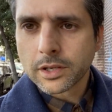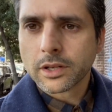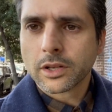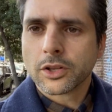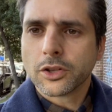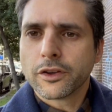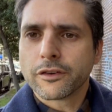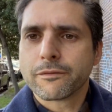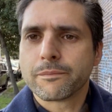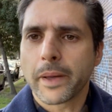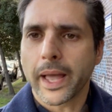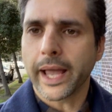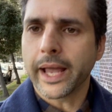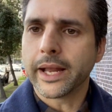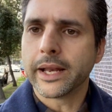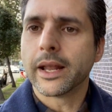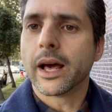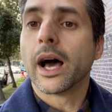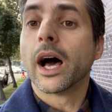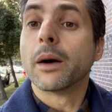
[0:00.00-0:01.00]
you've
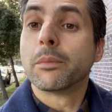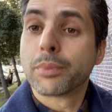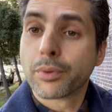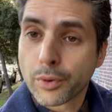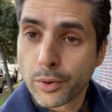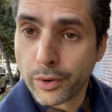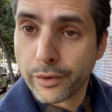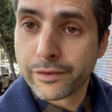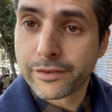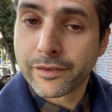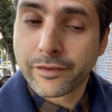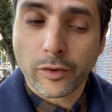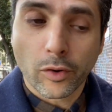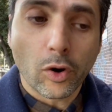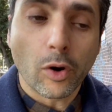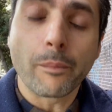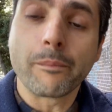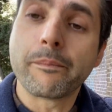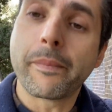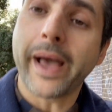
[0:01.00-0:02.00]
been approved for
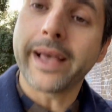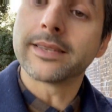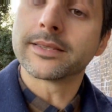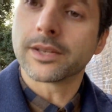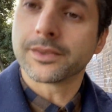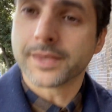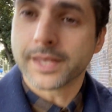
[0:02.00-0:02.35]
based on